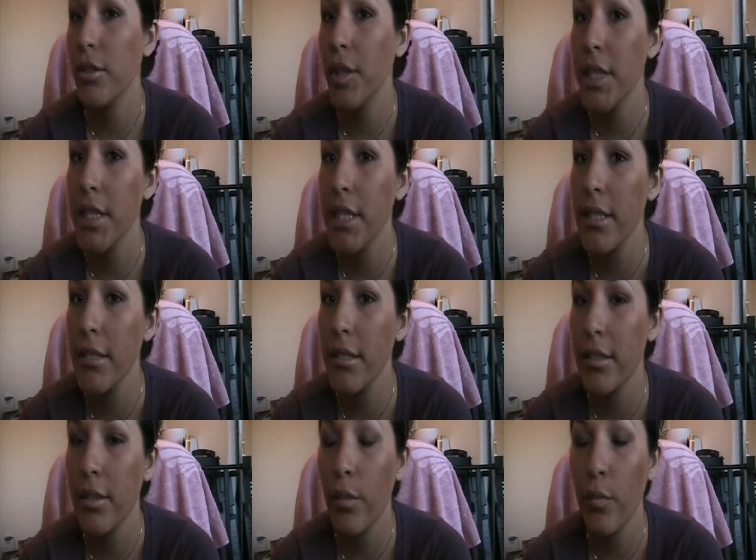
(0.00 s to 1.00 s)
guys later
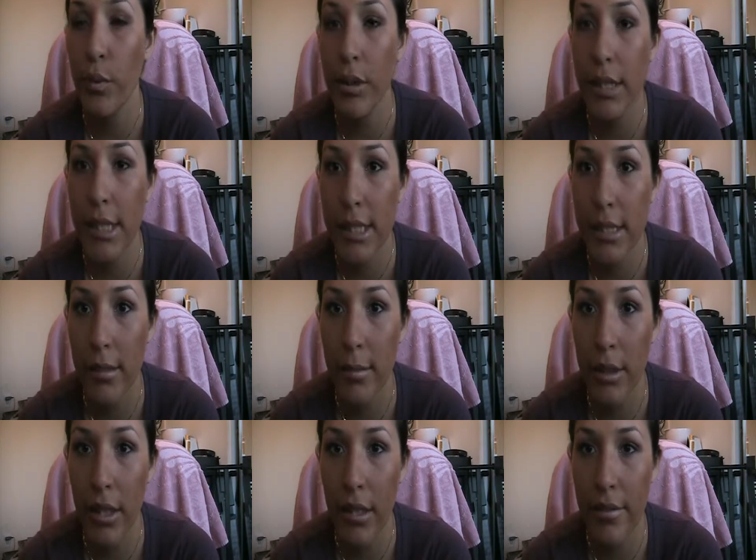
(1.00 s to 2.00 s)
and hopefully next time
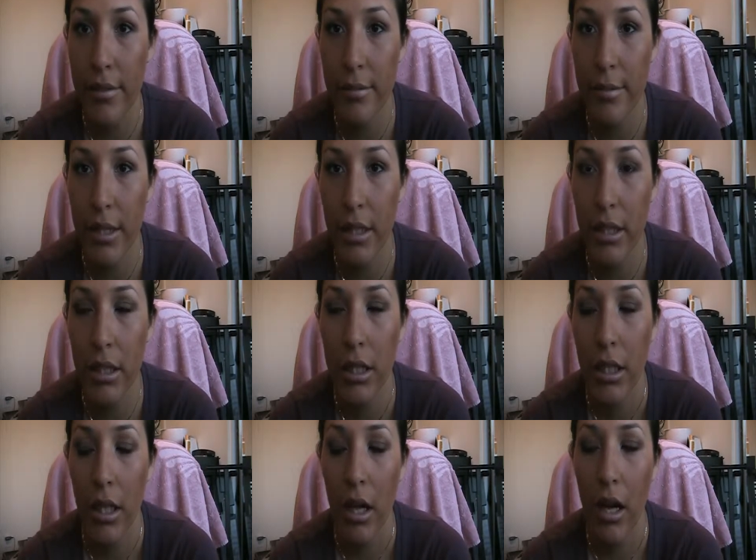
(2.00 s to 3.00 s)
I'll have something
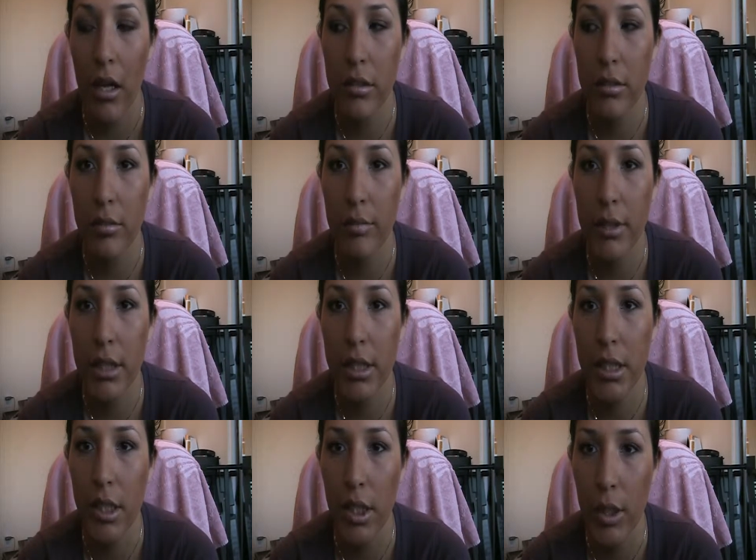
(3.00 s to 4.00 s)
awesome to
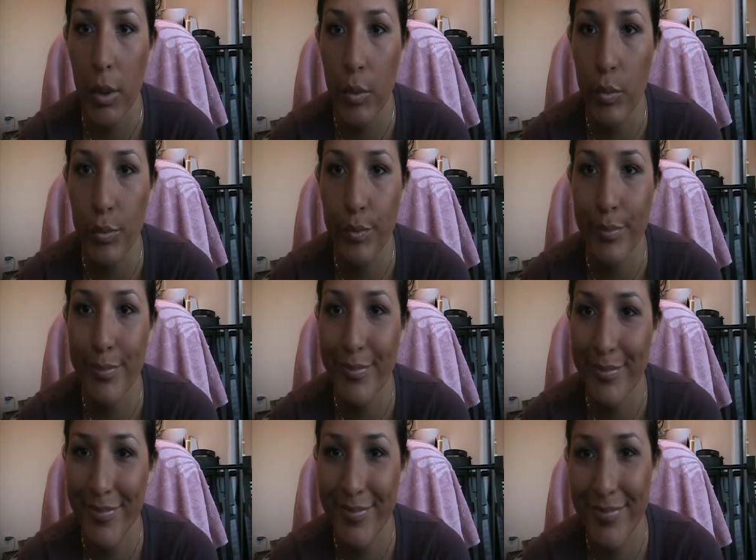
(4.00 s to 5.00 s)
tell you.
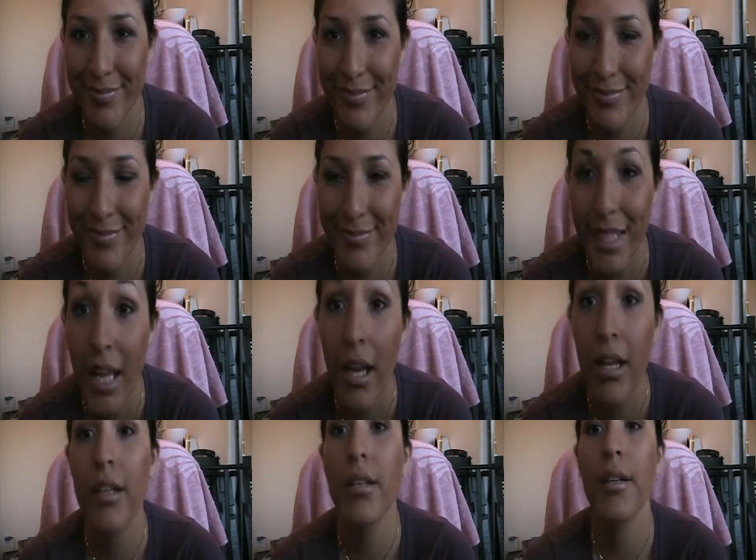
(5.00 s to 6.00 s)

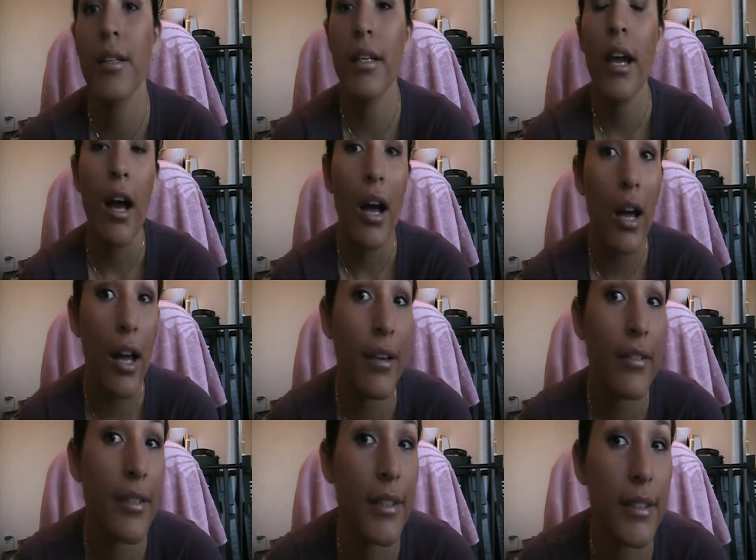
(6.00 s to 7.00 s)
Oh, and I'll have
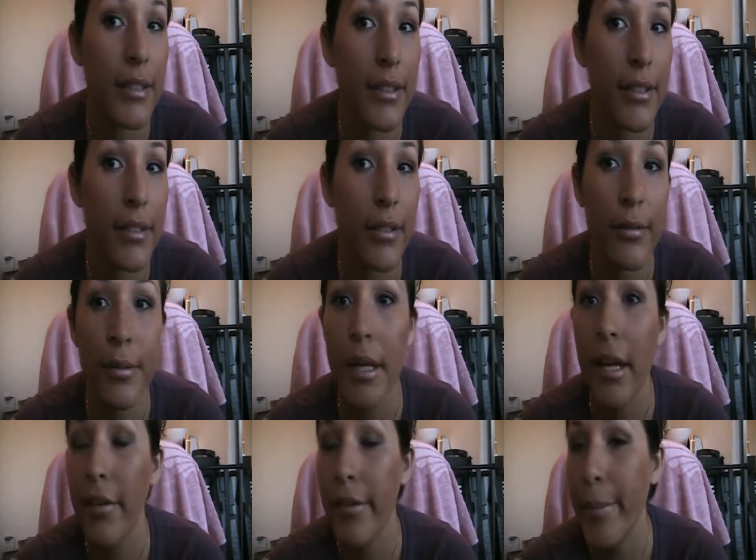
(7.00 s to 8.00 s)
a list of what I
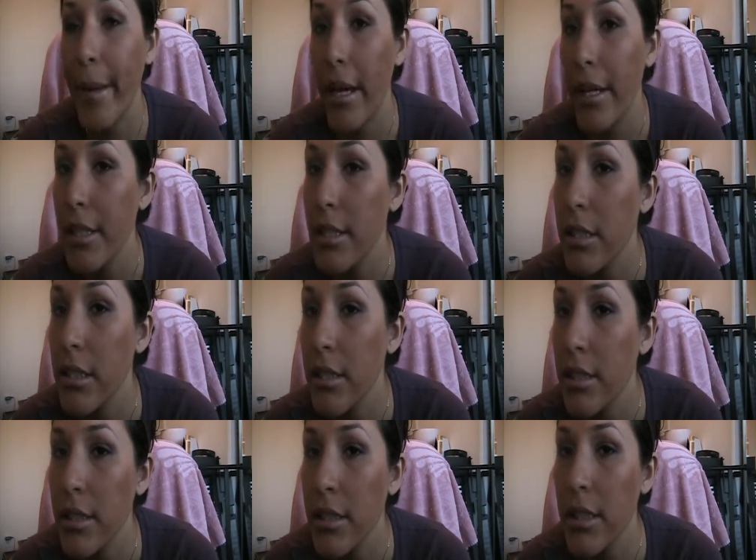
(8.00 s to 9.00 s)
have on my eyes
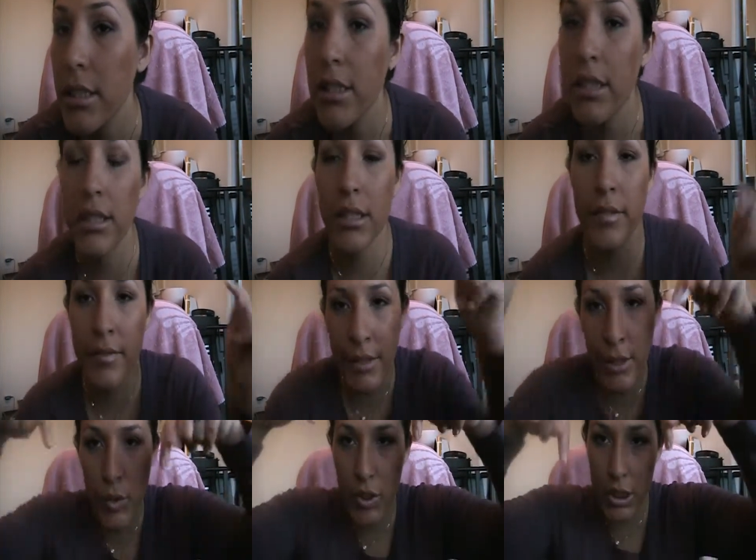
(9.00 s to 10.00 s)
in the
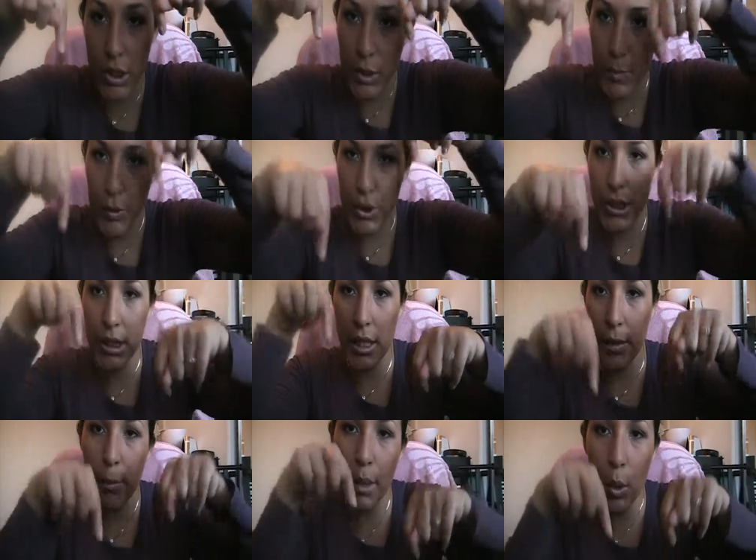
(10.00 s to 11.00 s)
video description
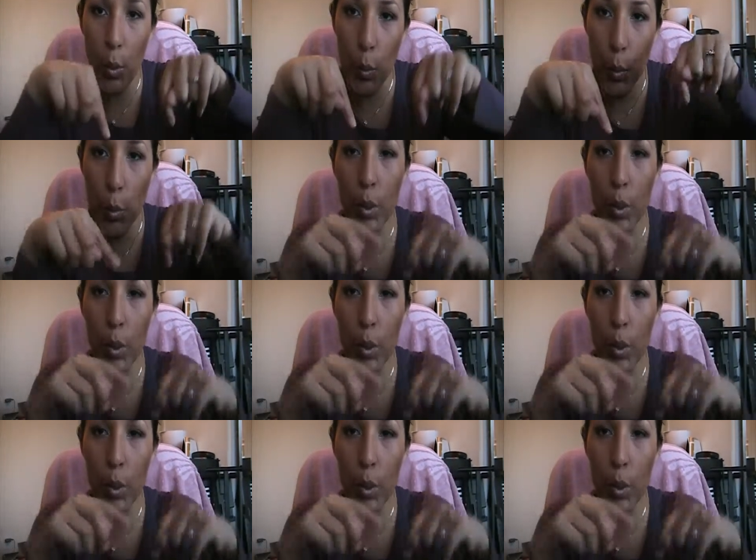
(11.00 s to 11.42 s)
down below.